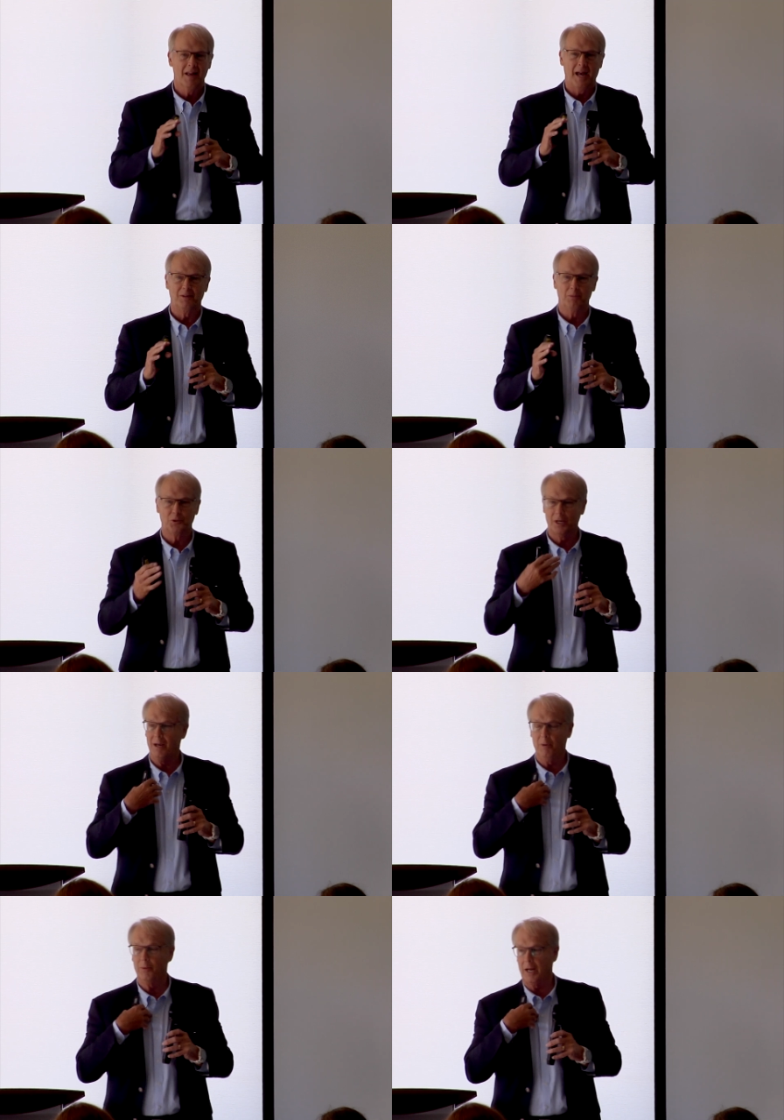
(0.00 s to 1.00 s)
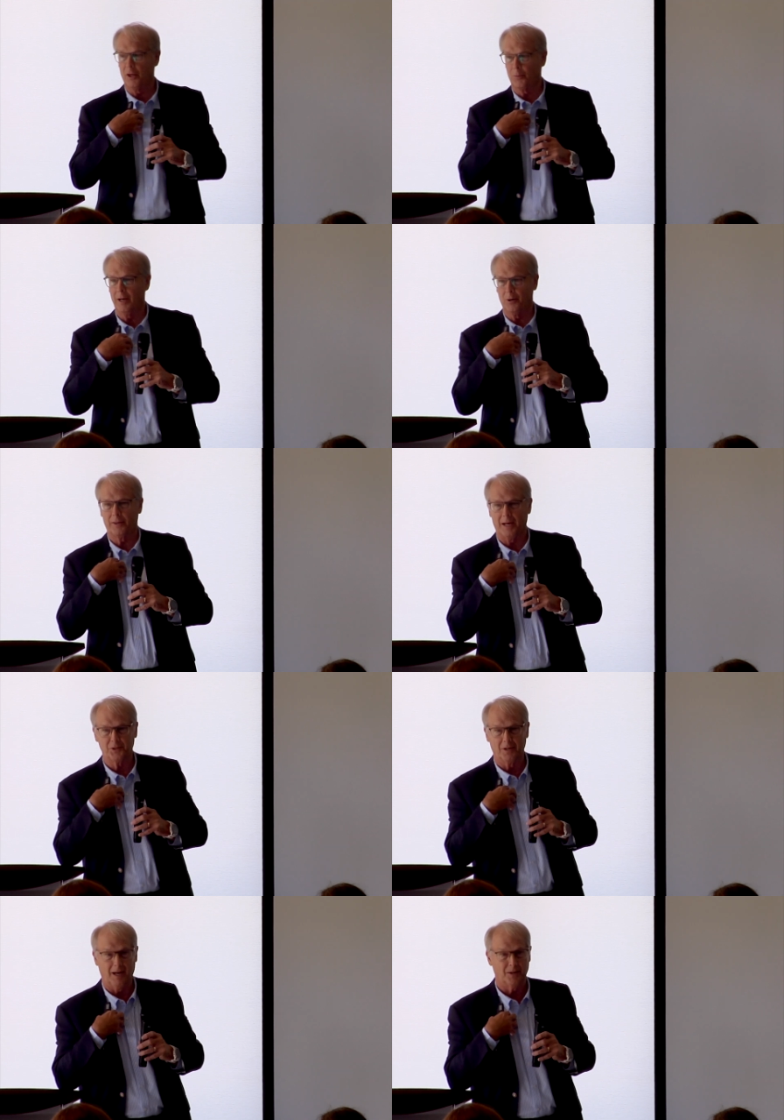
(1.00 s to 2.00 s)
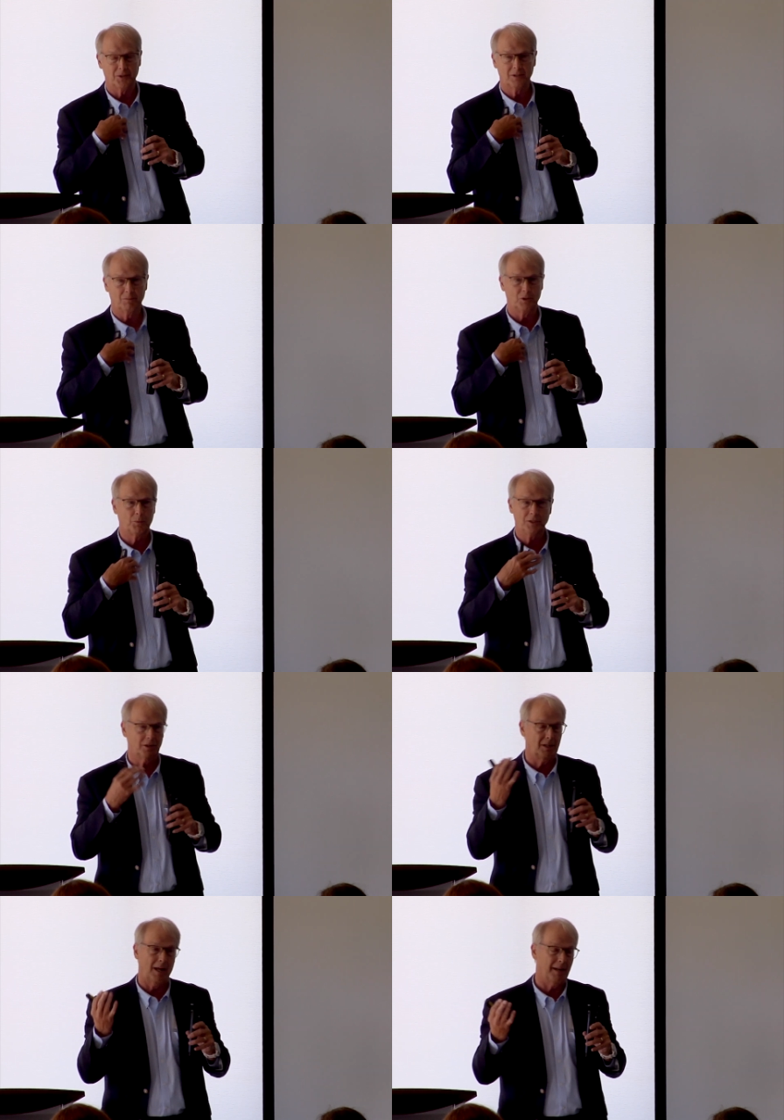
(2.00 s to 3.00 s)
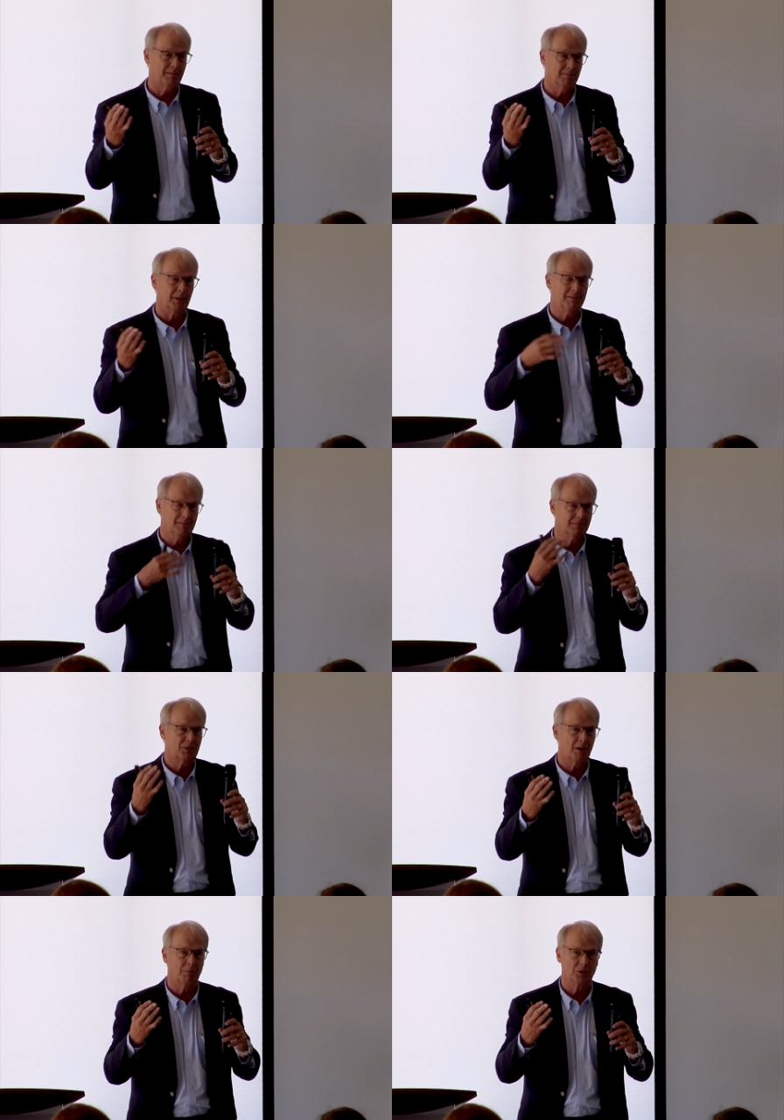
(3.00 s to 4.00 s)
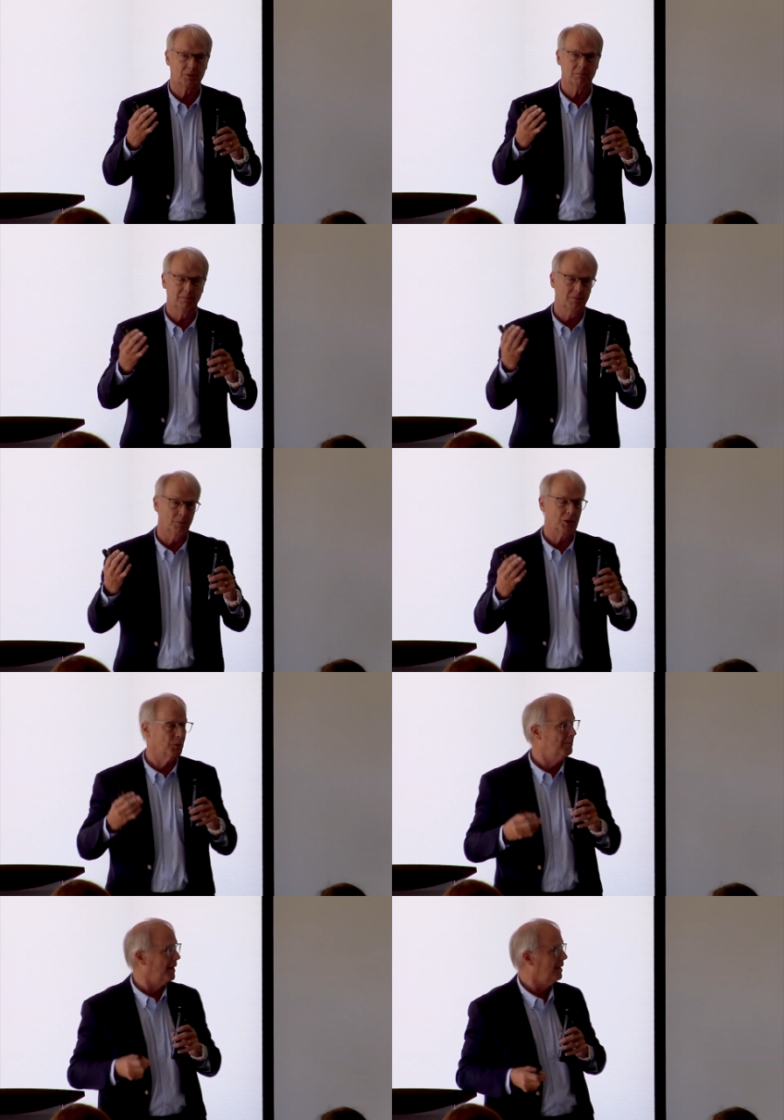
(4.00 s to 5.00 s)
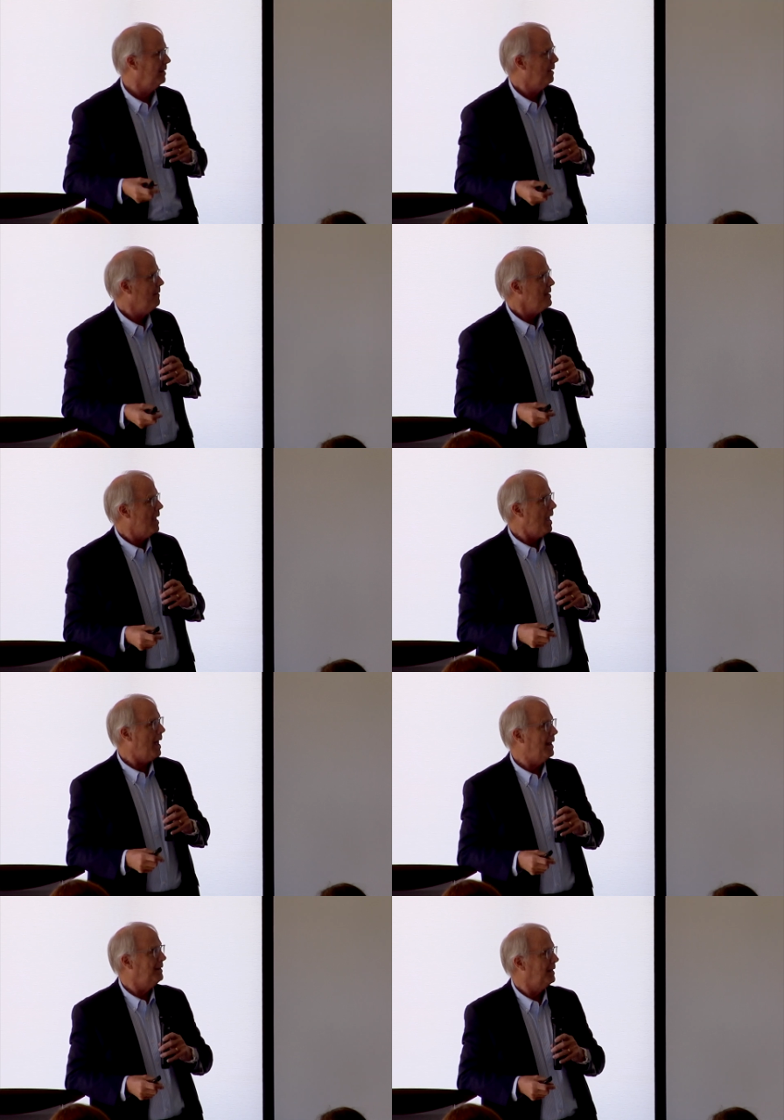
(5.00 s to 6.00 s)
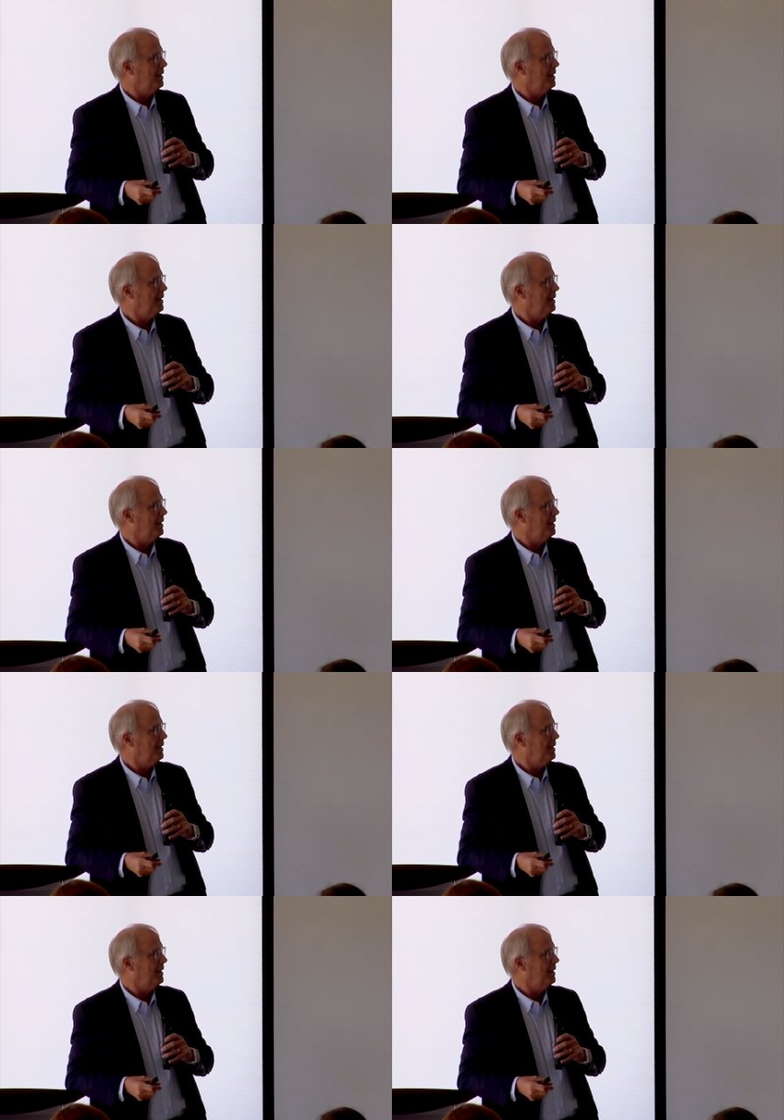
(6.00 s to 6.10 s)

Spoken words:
And the museum, we were getting $300,000, which wasn't a lot, but it's real money. And